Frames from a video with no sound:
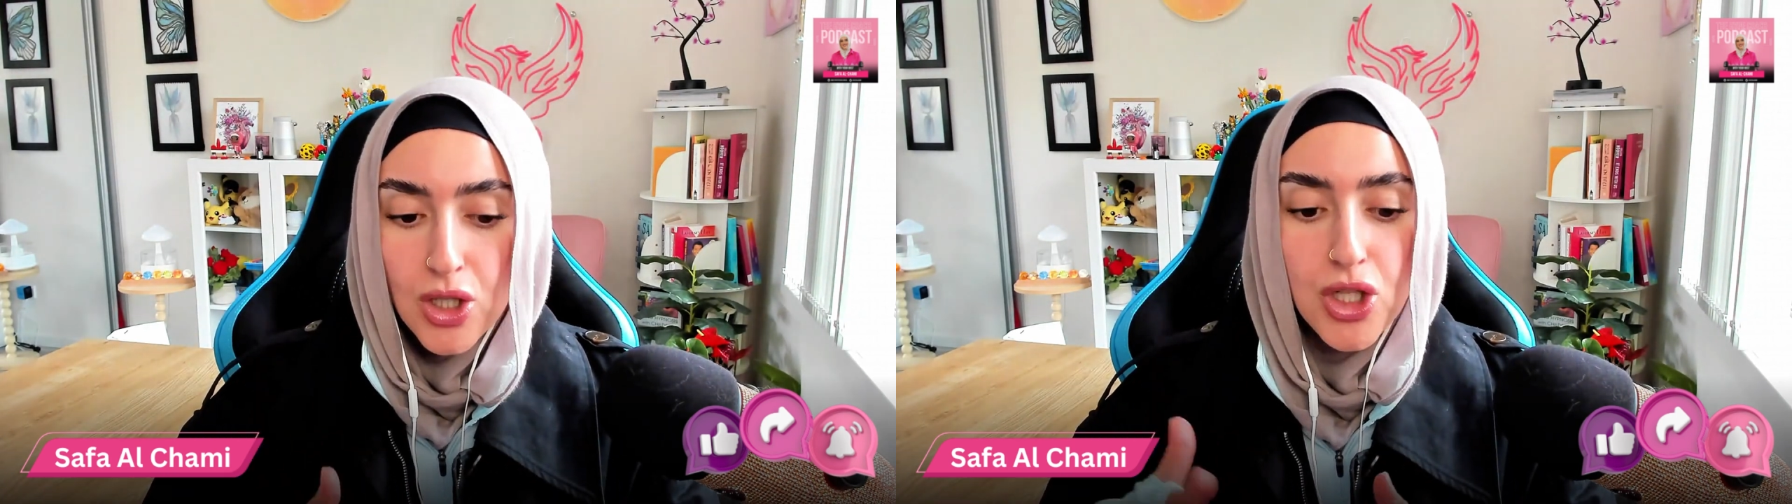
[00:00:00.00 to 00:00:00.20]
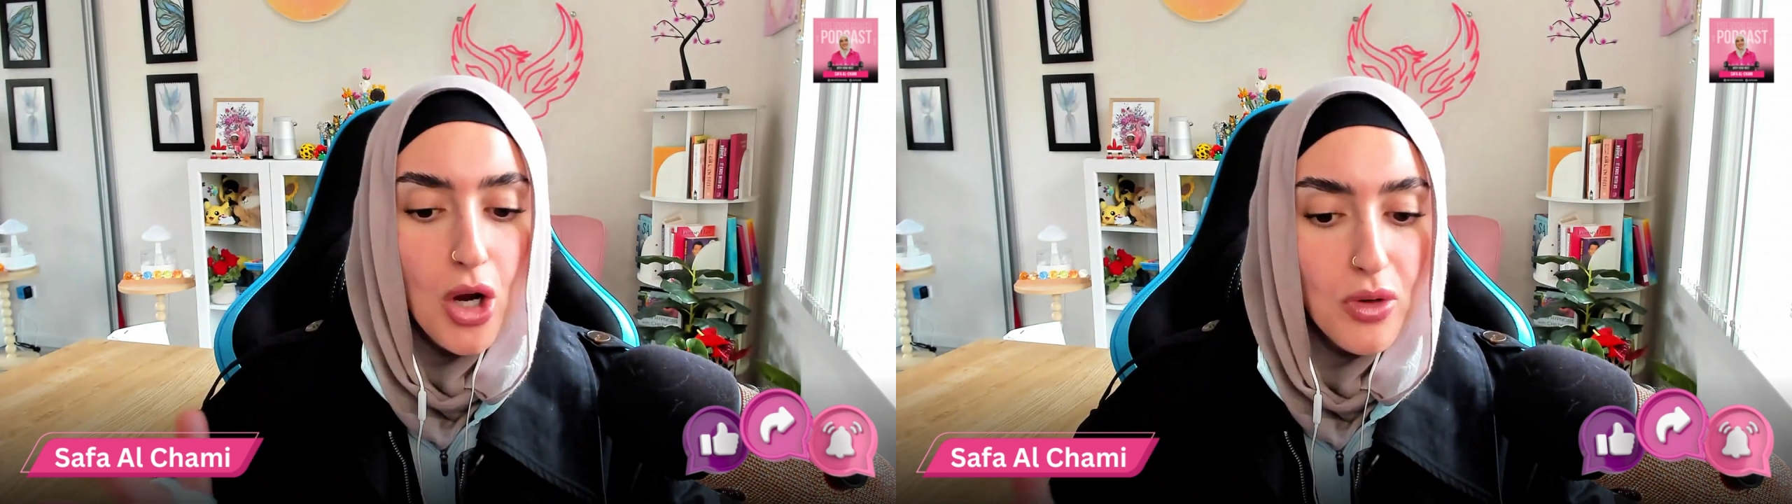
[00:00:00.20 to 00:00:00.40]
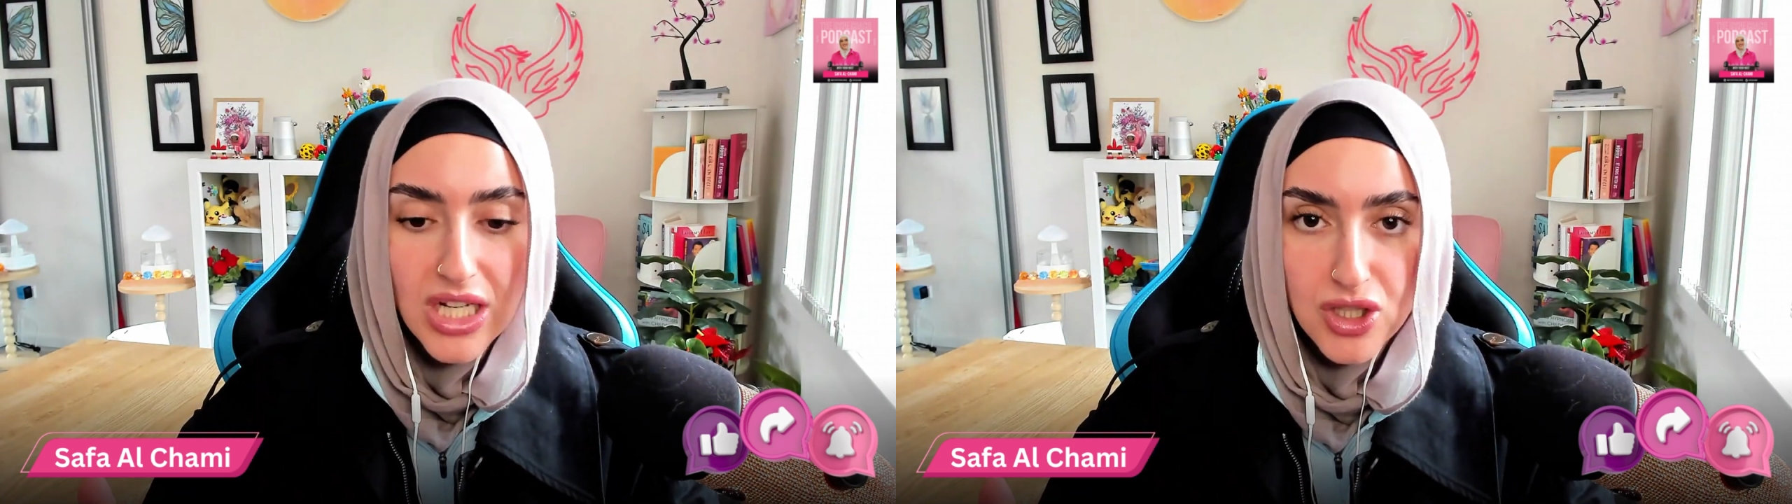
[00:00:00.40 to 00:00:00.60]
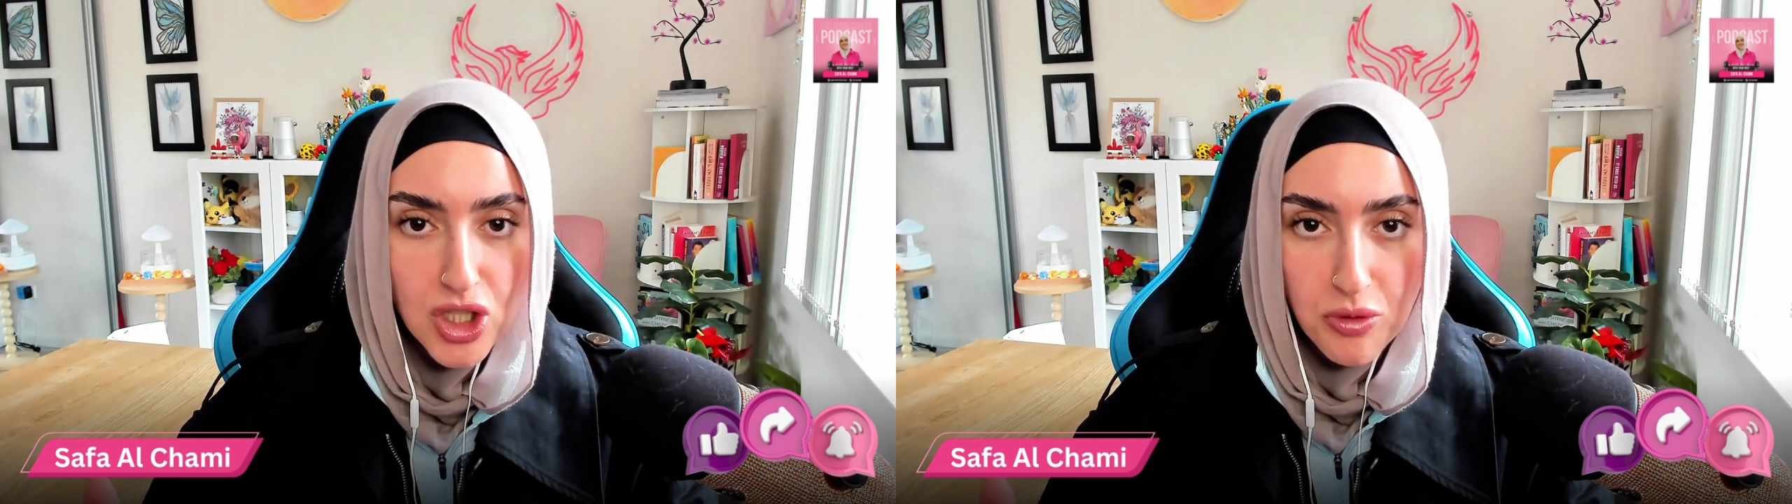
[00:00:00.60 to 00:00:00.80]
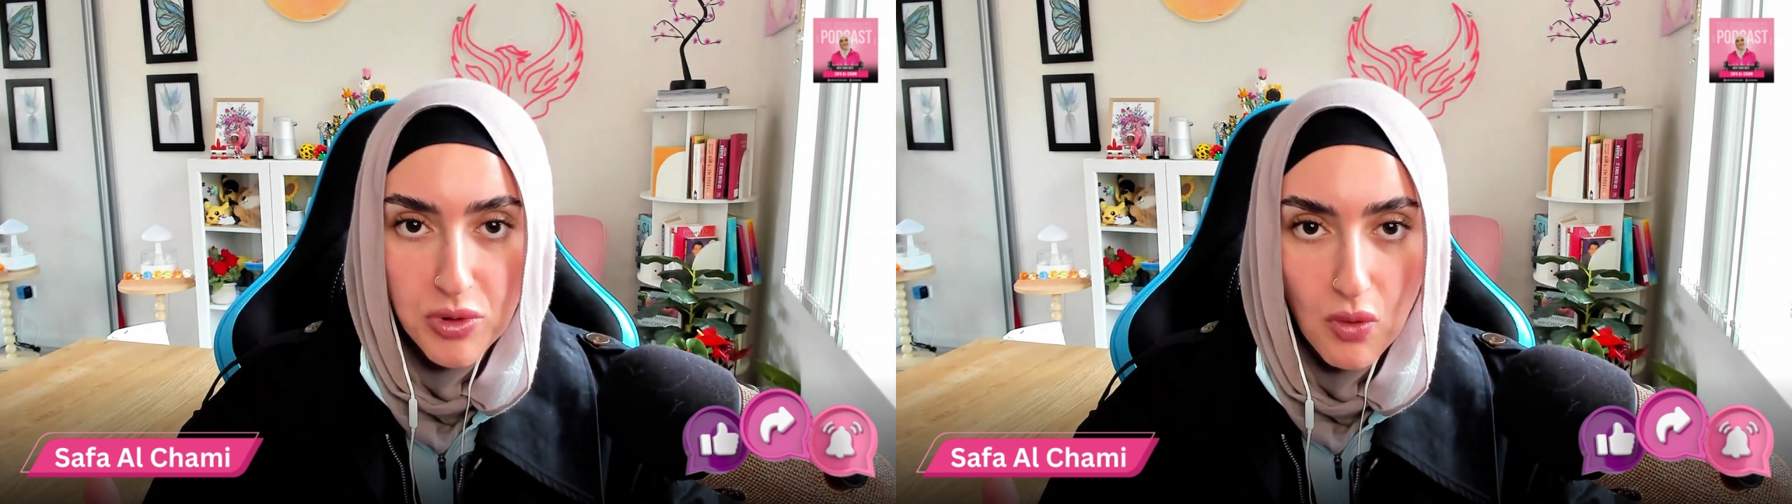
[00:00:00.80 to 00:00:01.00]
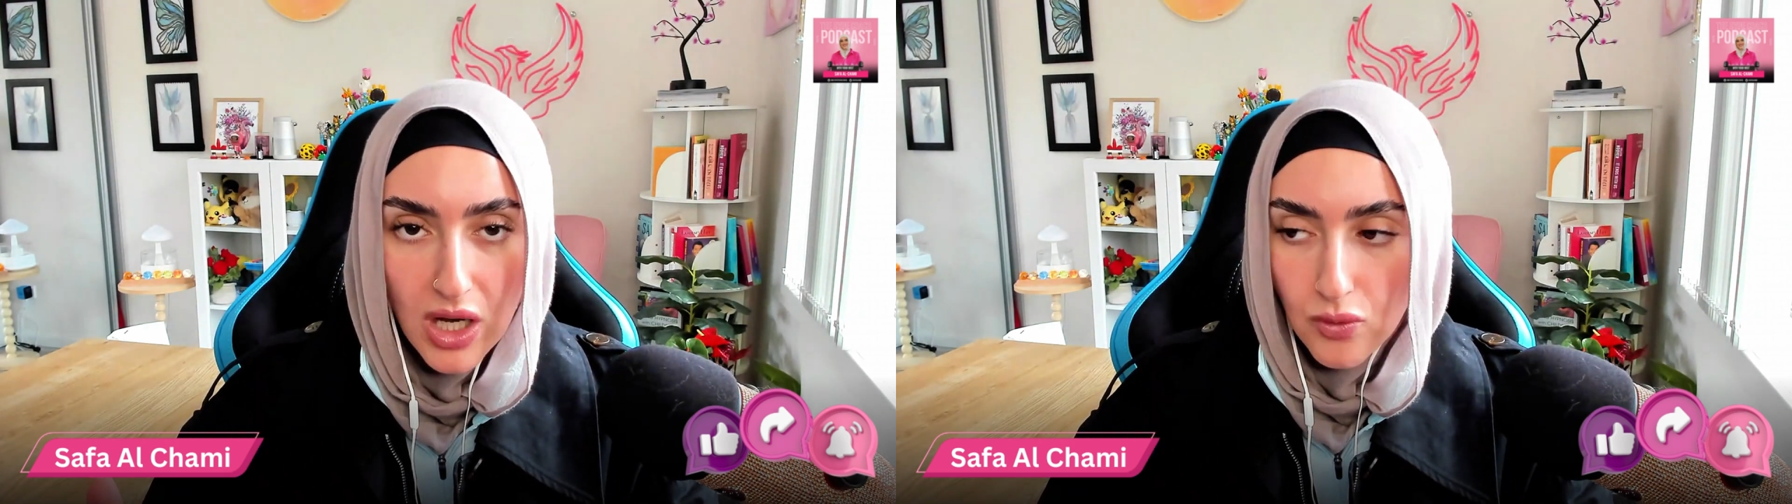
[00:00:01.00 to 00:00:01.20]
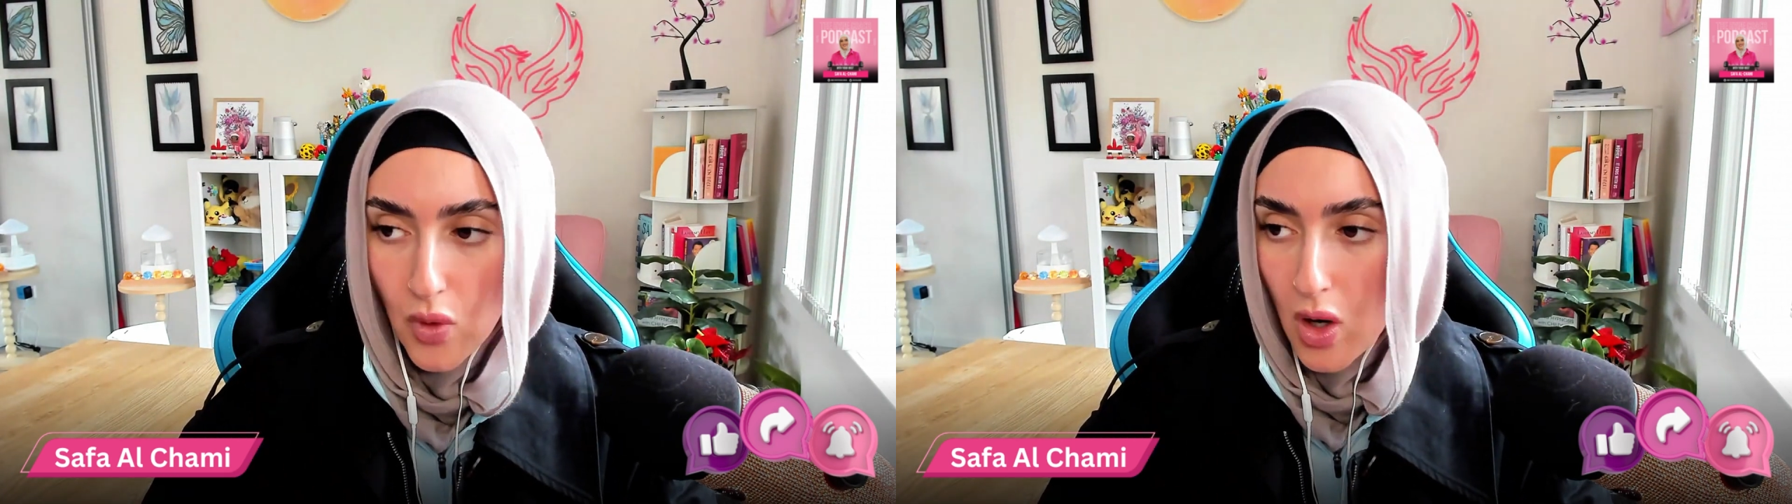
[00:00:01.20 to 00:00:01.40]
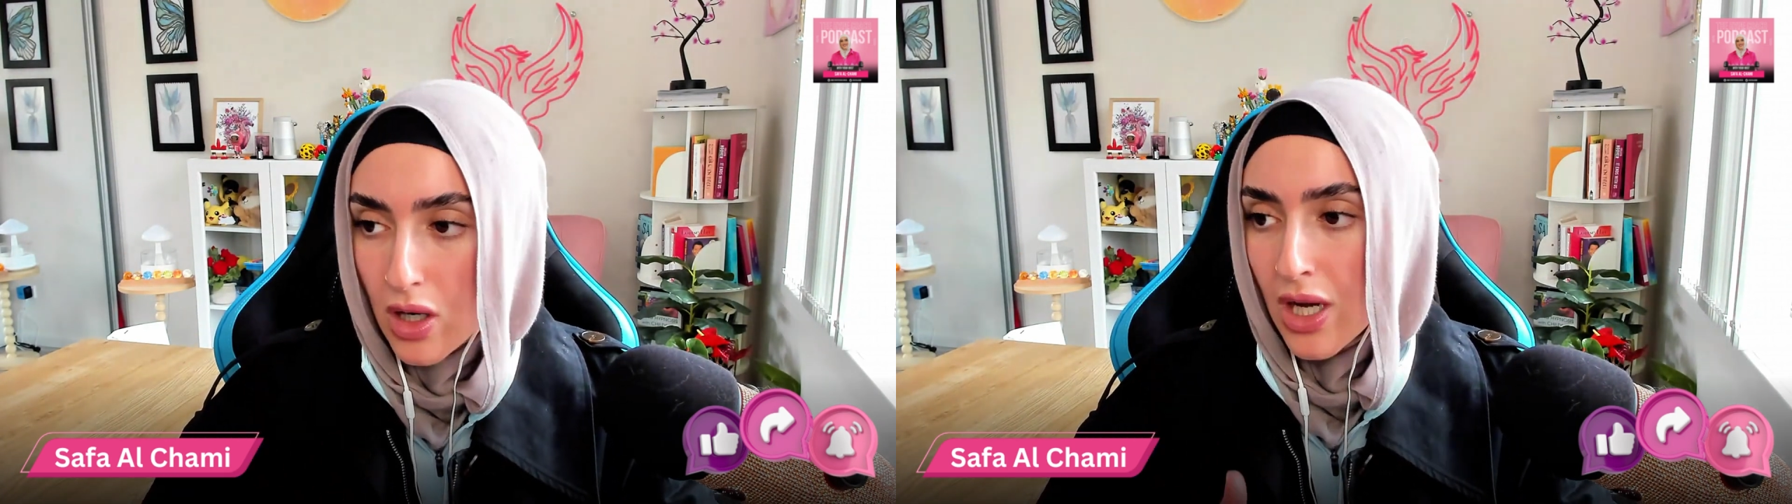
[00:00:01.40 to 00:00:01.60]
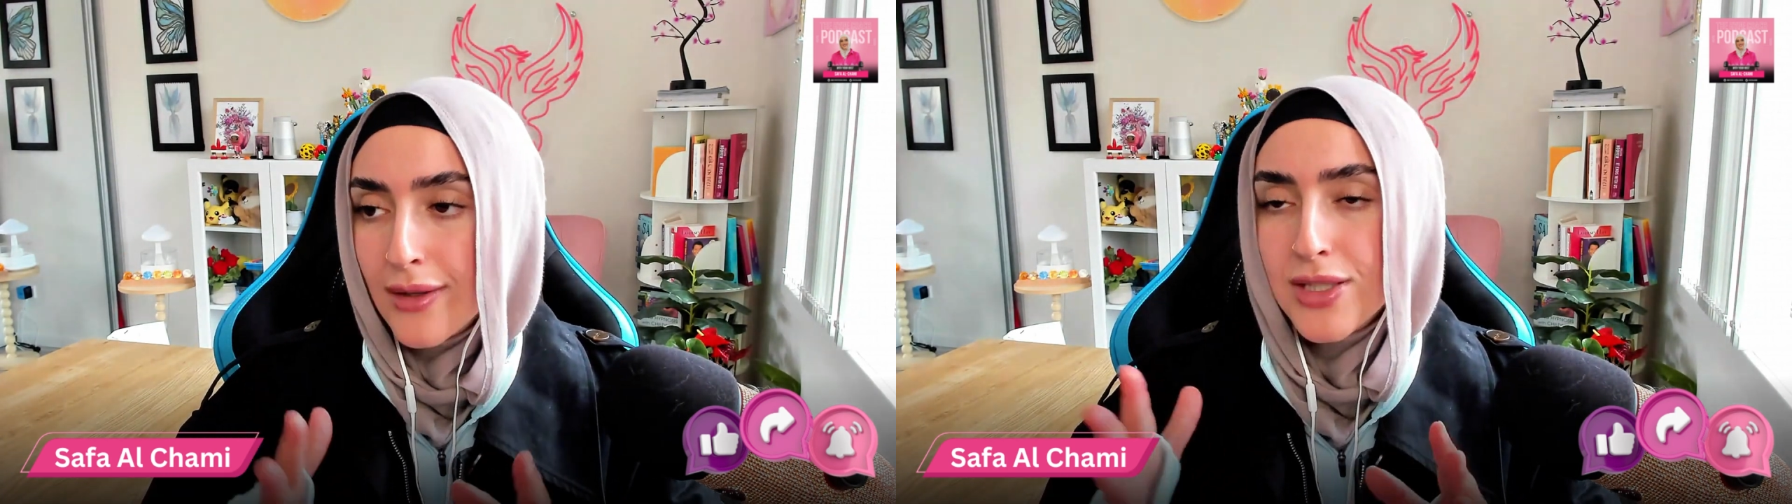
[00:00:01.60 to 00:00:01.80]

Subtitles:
No relationship is right and wrong.